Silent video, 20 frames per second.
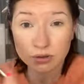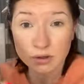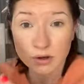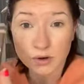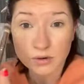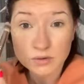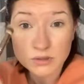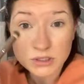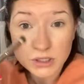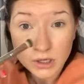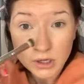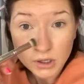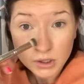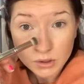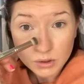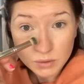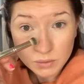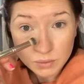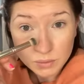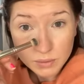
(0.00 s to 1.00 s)
your nose,
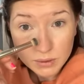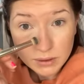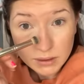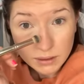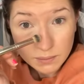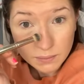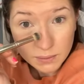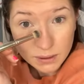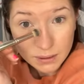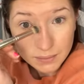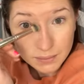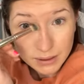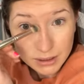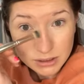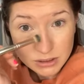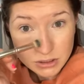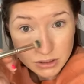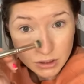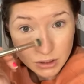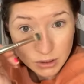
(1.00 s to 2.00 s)
you really want to
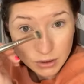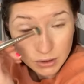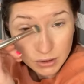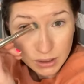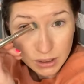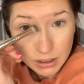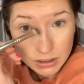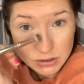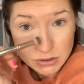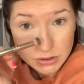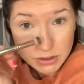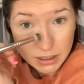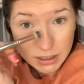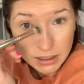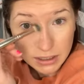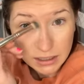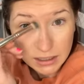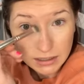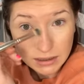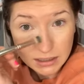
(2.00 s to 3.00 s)
make sure you're not
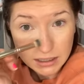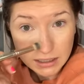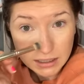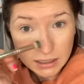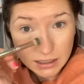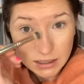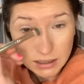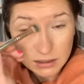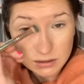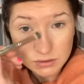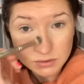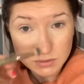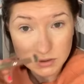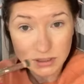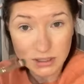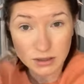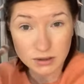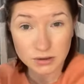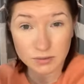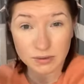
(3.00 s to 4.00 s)
dragging that
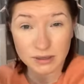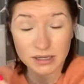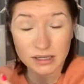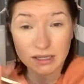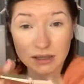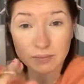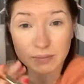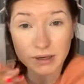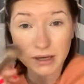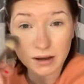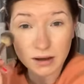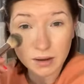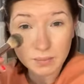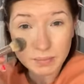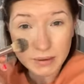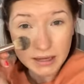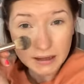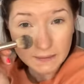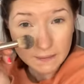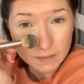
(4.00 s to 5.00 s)
contour down. You want to keep it
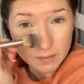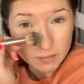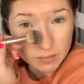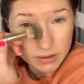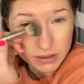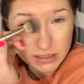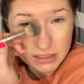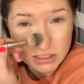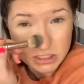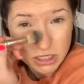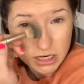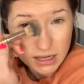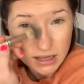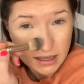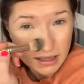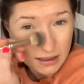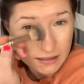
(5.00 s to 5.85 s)
up on the bridge.